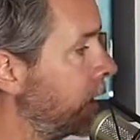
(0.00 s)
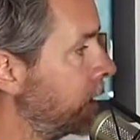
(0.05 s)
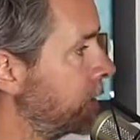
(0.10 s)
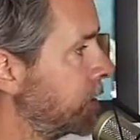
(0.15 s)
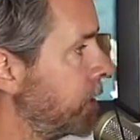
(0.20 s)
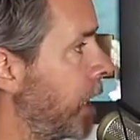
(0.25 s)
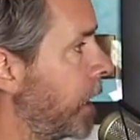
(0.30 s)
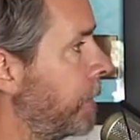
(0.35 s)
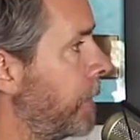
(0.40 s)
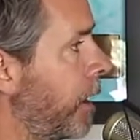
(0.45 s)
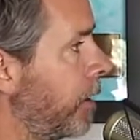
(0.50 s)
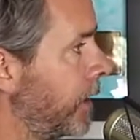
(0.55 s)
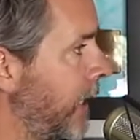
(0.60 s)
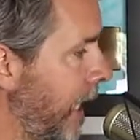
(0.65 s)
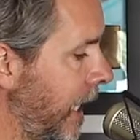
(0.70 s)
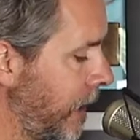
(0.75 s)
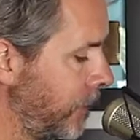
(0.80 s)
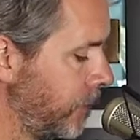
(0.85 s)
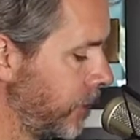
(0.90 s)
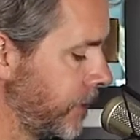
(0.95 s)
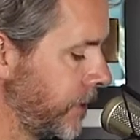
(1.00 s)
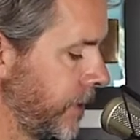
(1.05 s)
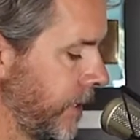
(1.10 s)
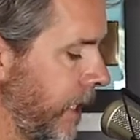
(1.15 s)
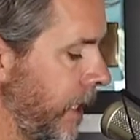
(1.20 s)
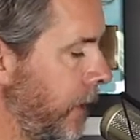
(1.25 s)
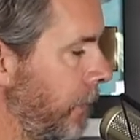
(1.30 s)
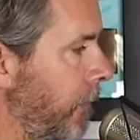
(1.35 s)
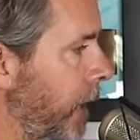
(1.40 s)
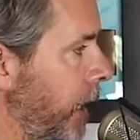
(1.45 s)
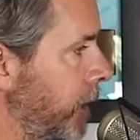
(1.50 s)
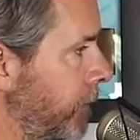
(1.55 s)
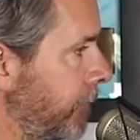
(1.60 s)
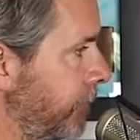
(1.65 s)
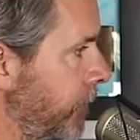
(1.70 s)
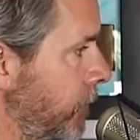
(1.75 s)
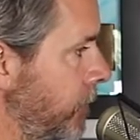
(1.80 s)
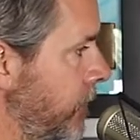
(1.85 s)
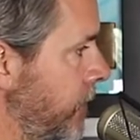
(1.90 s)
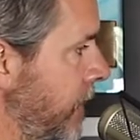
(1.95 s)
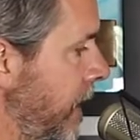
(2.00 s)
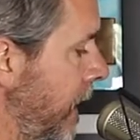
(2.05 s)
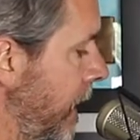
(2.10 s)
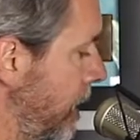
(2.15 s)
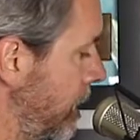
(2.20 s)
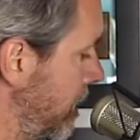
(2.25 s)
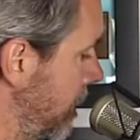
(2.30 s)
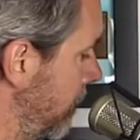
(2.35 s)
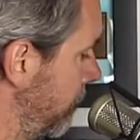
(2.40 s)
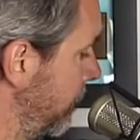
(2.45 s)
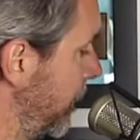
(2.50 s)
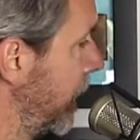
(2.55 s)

Let's talk about cables and a microphone stand.